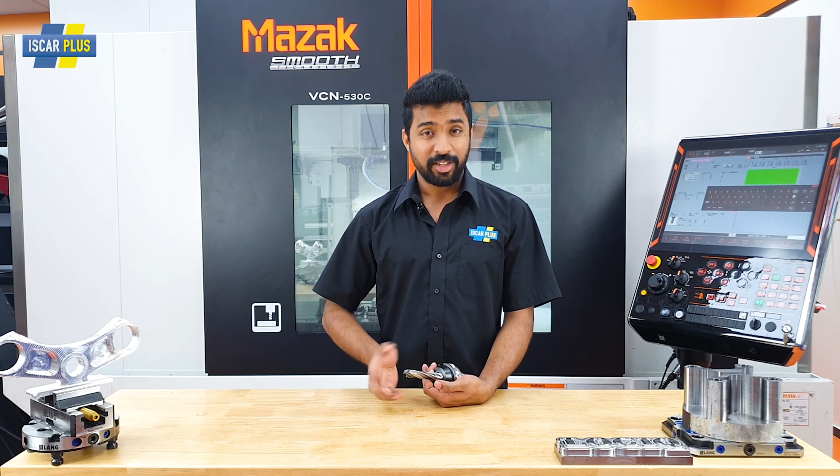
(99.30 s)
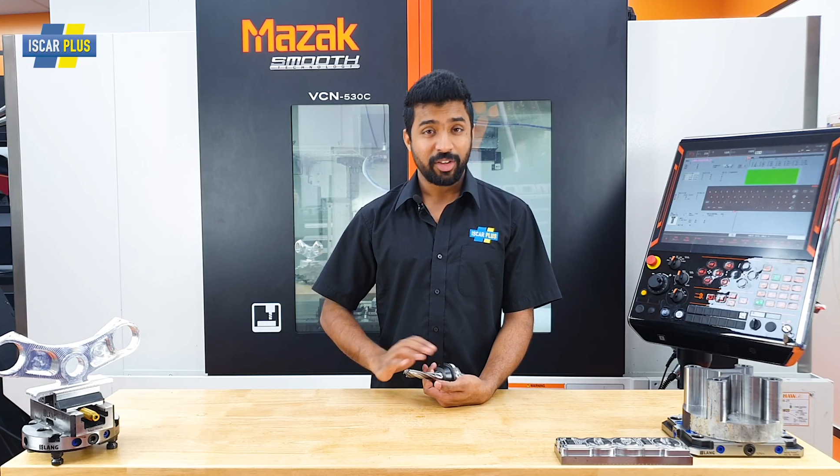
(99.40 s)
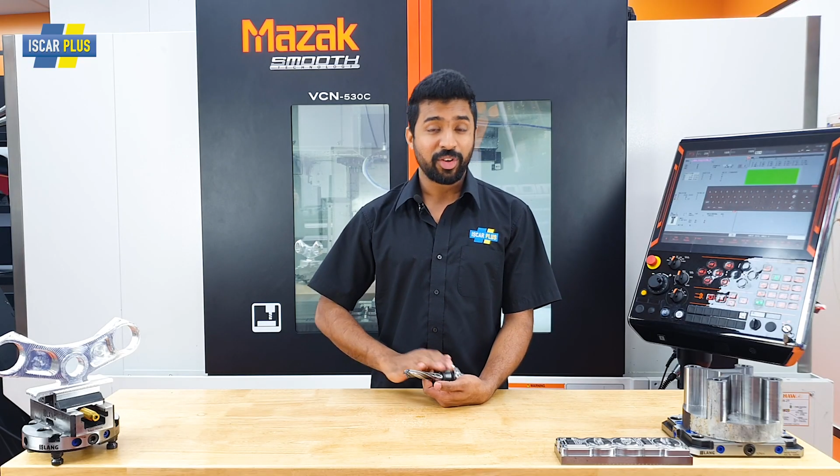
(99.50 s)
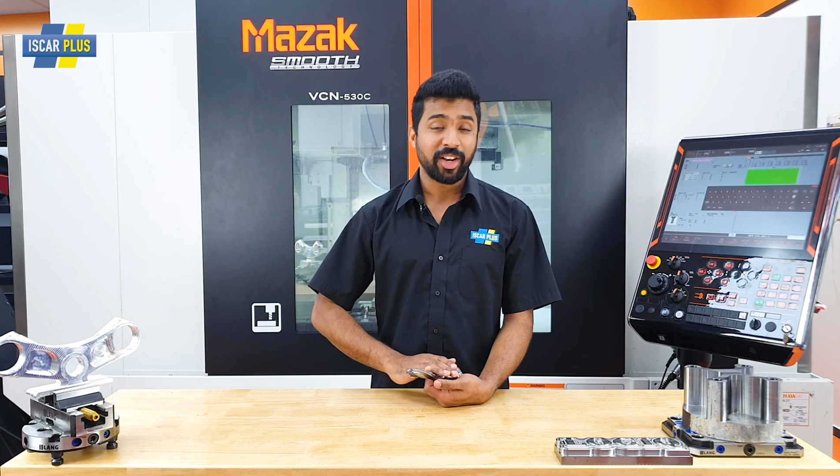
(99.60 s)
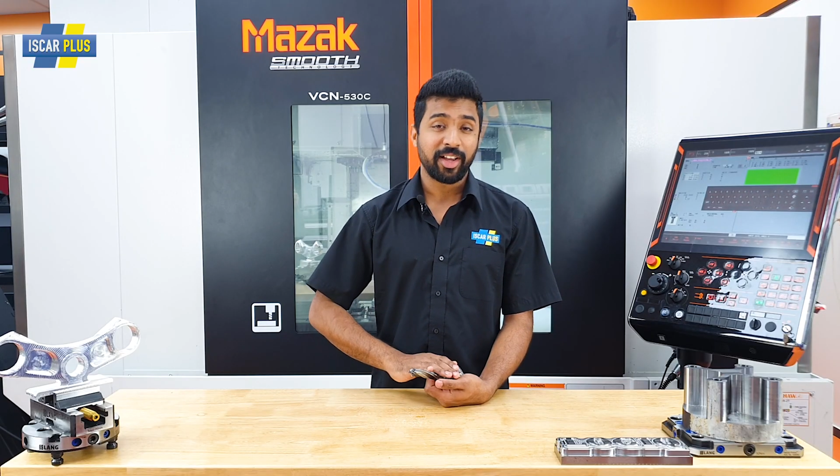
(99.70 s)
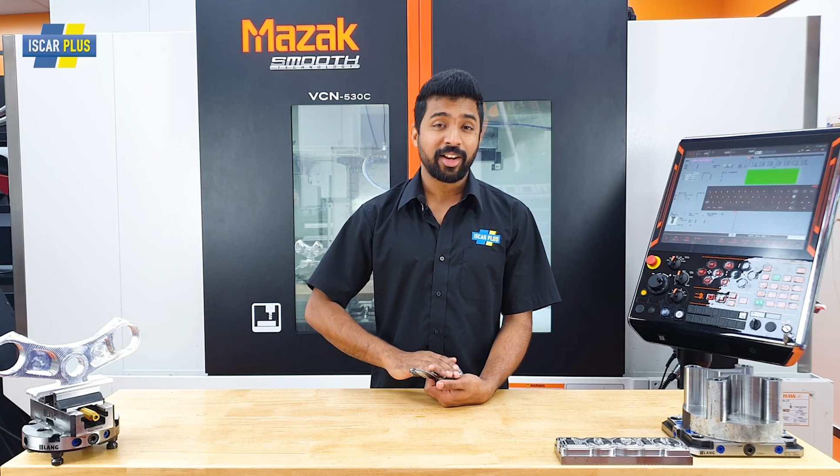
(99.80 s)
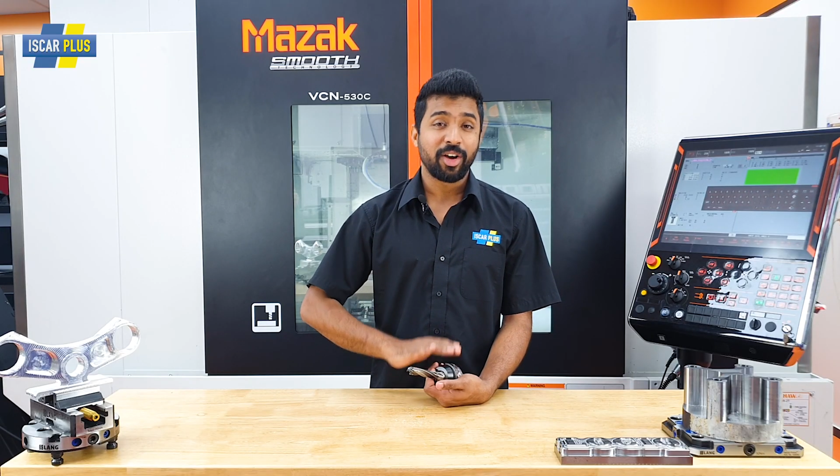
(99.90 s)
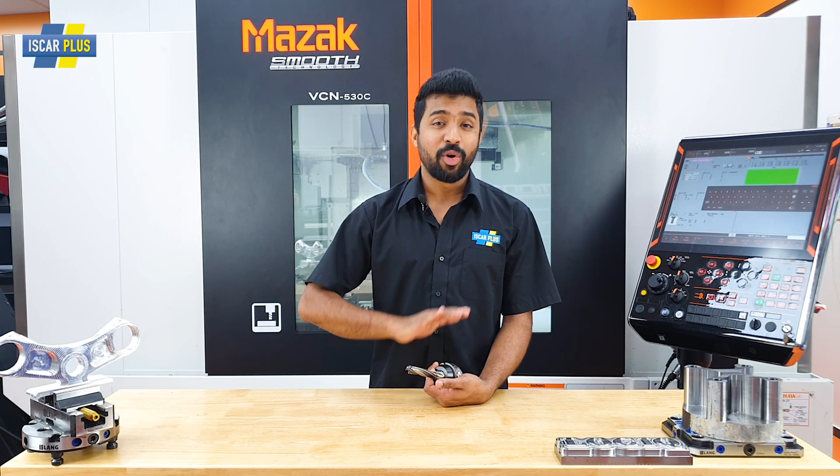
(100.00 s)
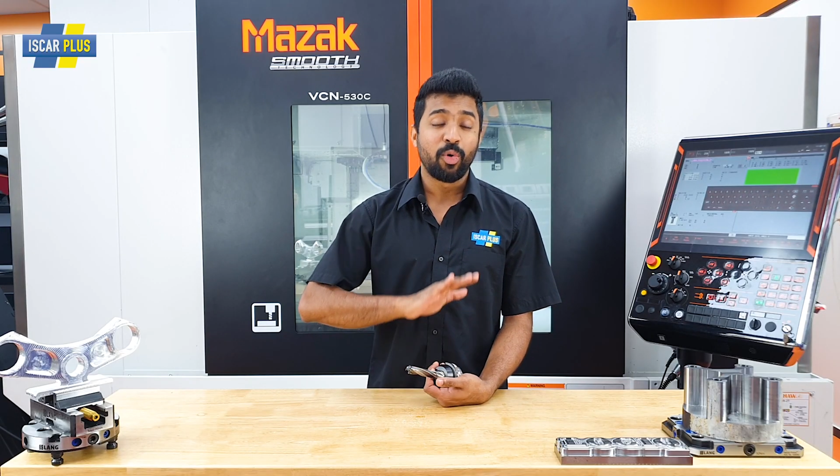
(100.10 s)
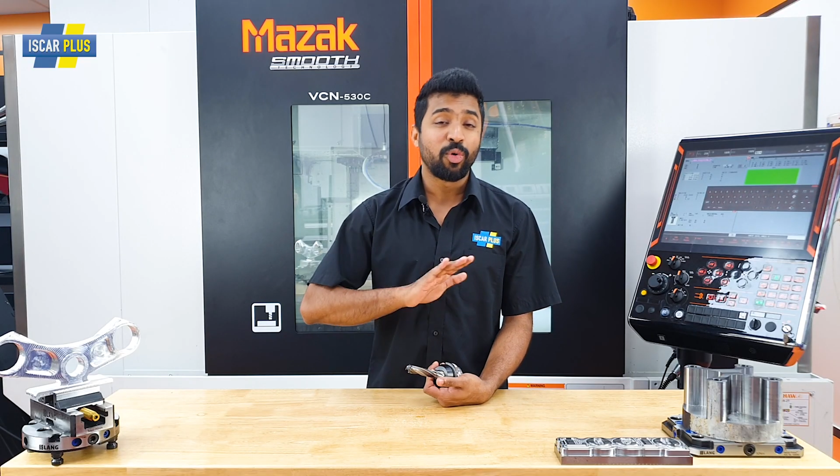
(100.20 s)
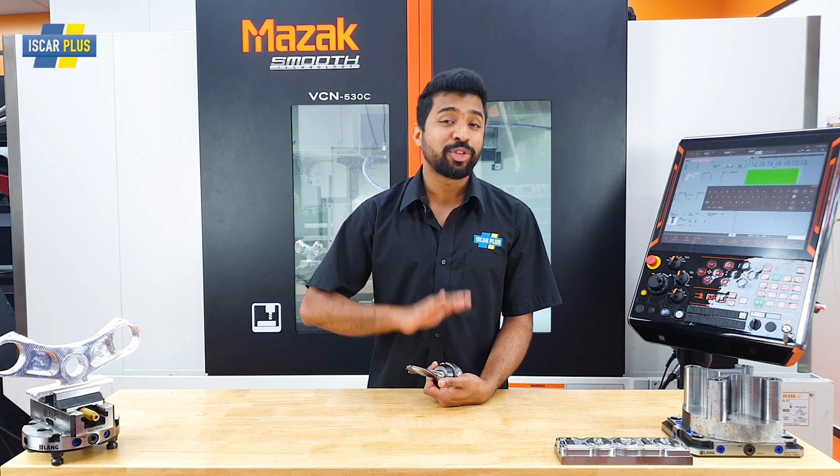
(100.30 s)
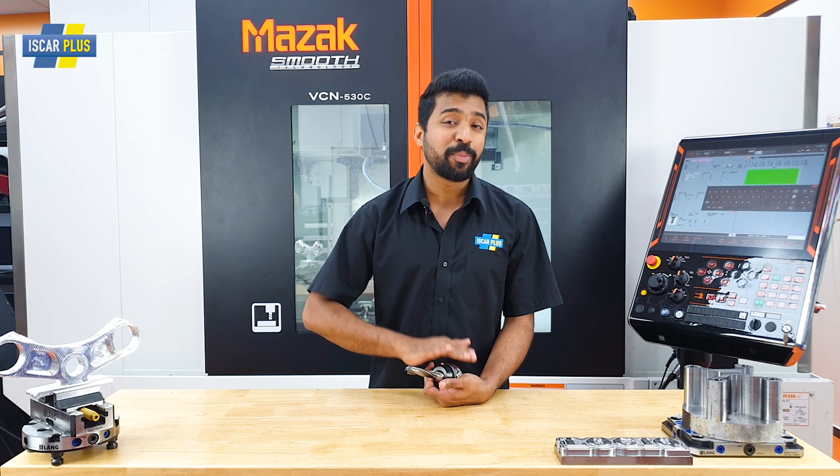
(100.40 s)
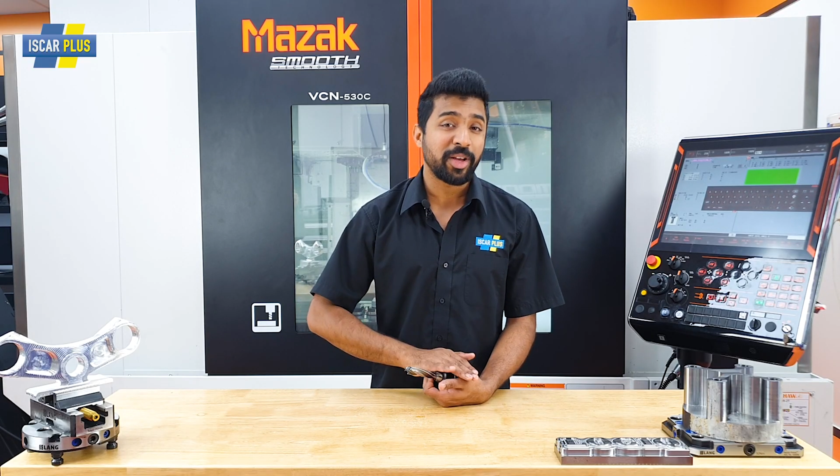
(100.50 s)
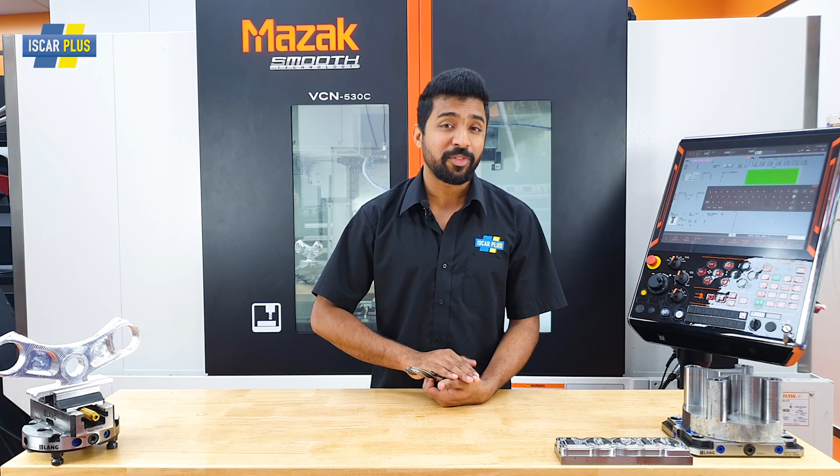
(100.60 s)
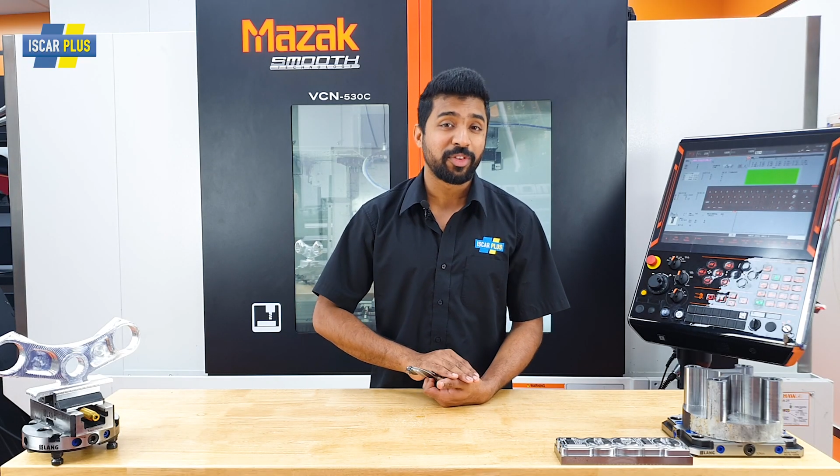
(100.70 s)
you're gonna get all the
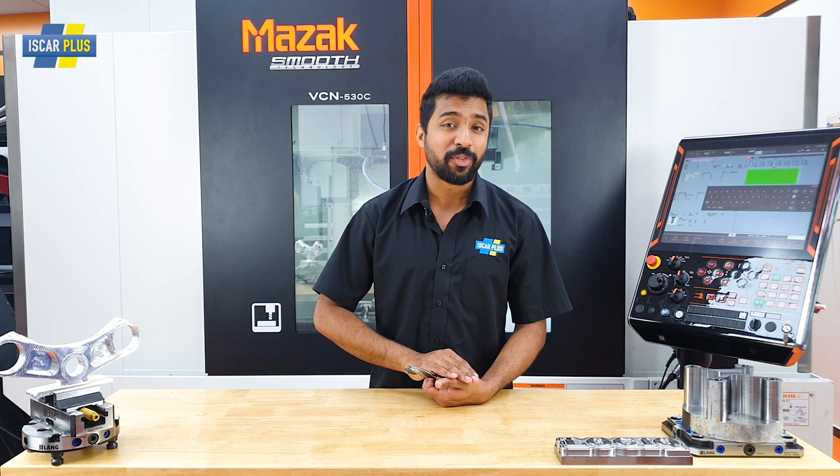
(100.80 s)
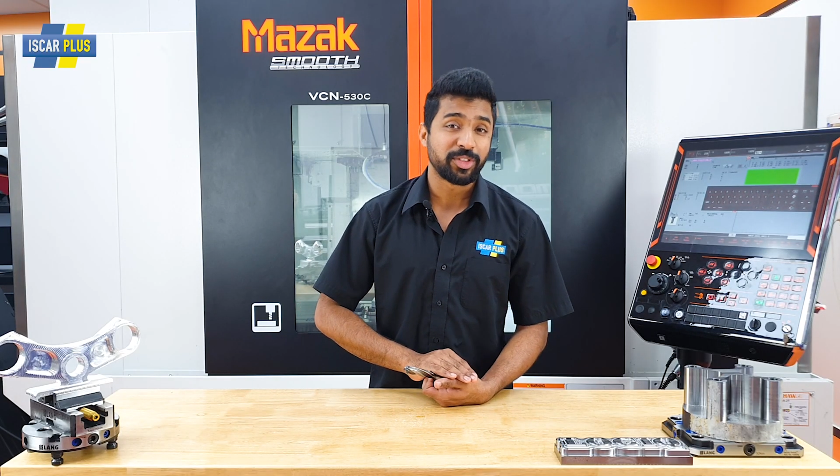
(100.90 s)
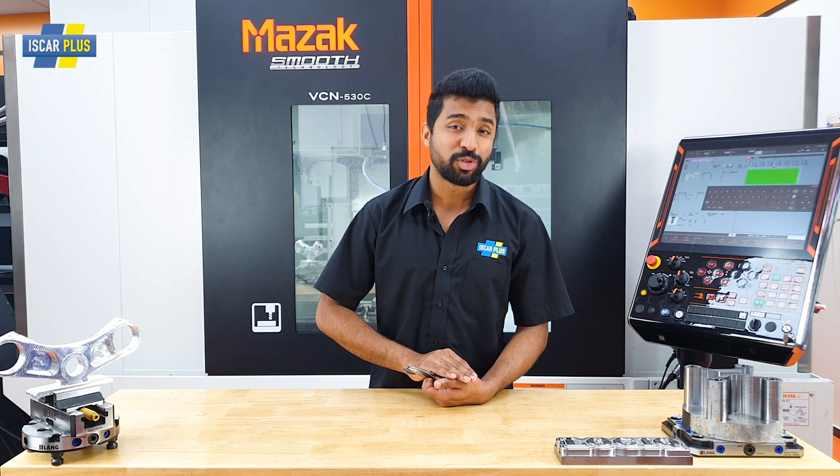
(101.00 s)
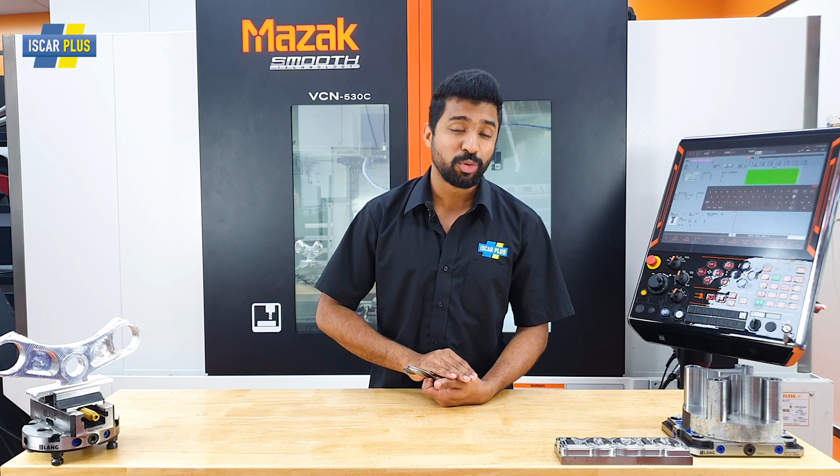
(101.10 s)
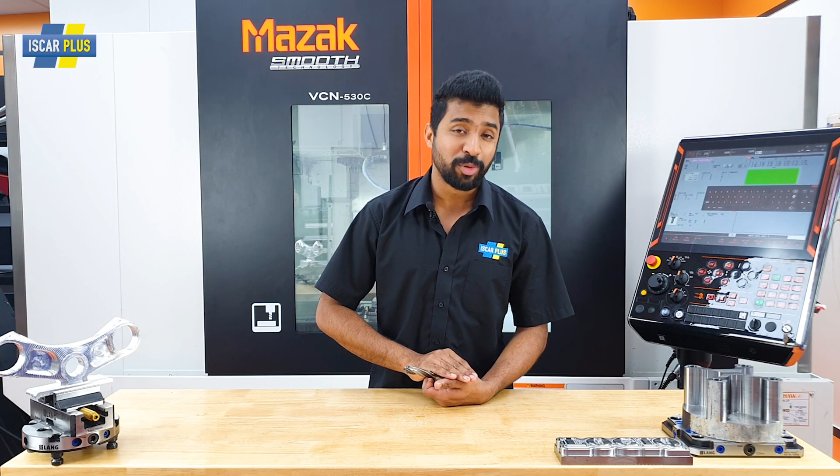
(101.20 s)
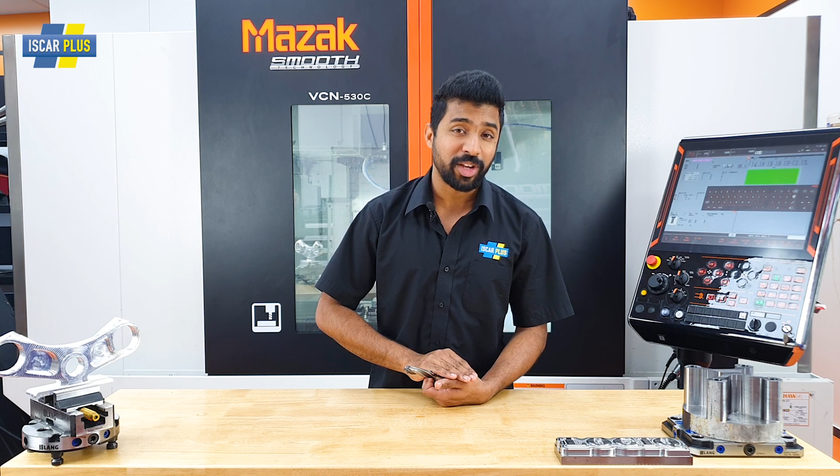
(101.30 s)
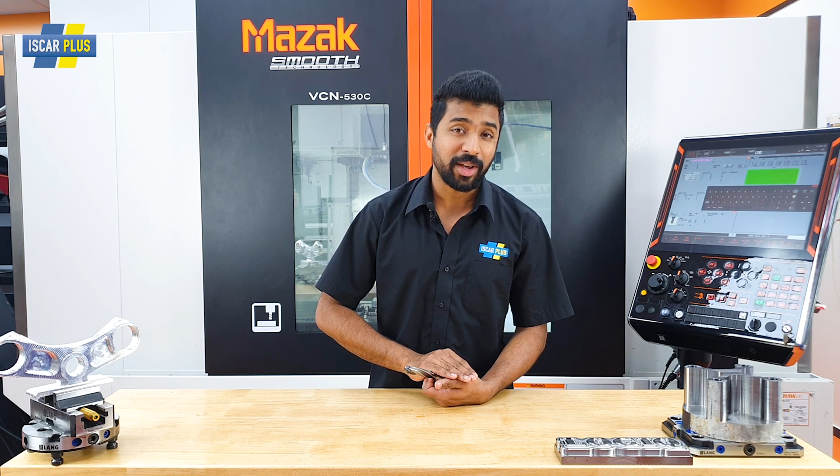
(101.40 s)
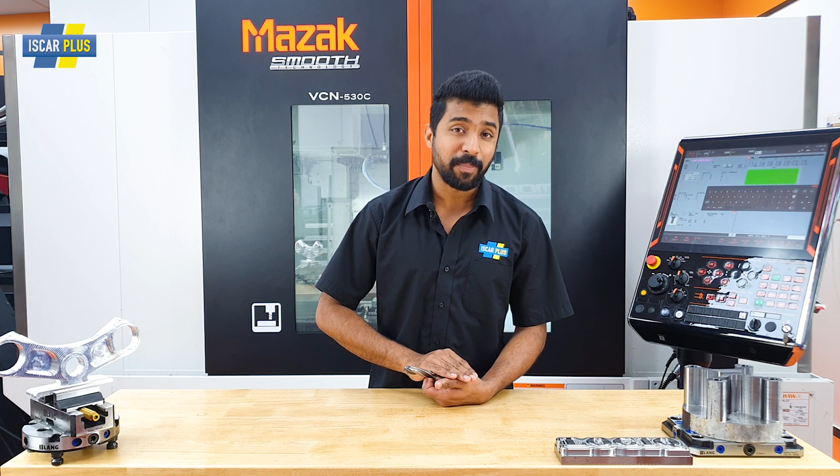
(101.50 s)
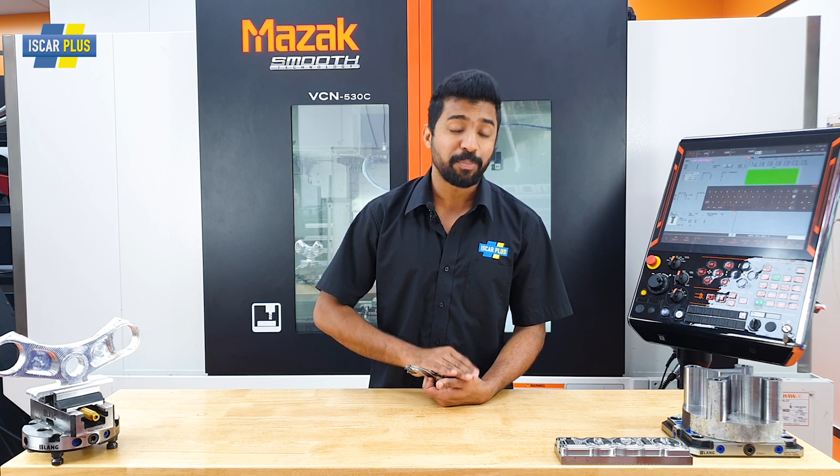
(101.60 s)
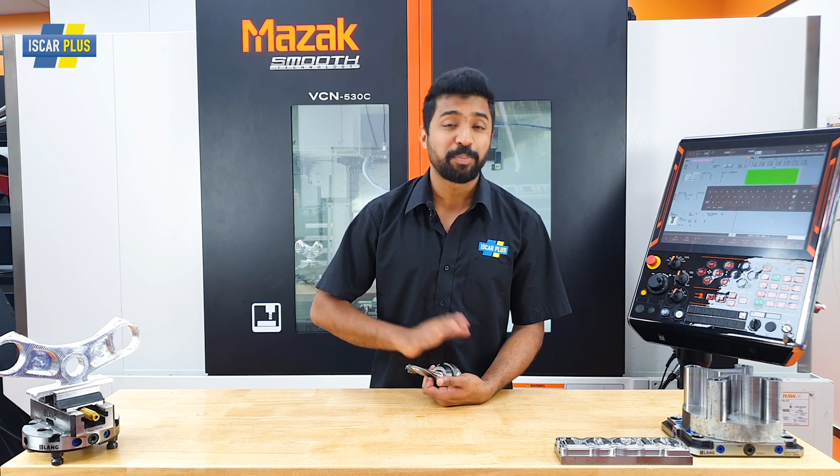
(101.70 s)
benefit of a SUMOCHAM,